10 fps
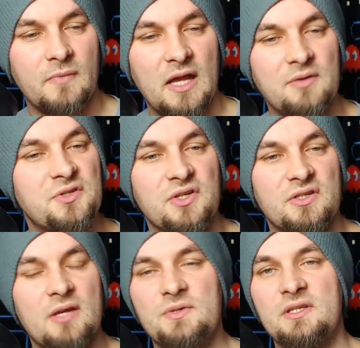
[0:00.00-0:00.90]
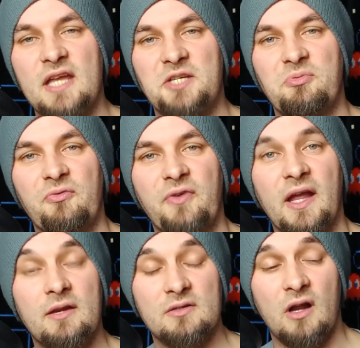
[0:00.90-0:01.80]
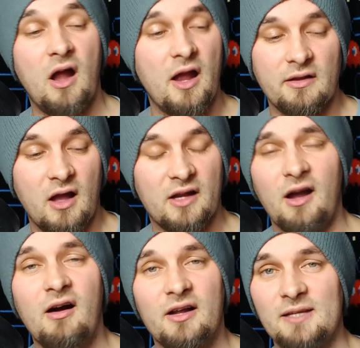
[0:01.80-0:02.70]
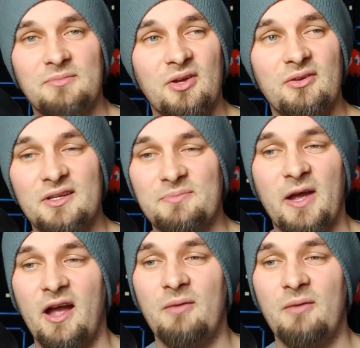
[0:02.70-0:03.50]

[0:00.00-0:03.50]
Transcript: And it was just, it was a desperate thing. He was like, I, I can't keep doing this, mate.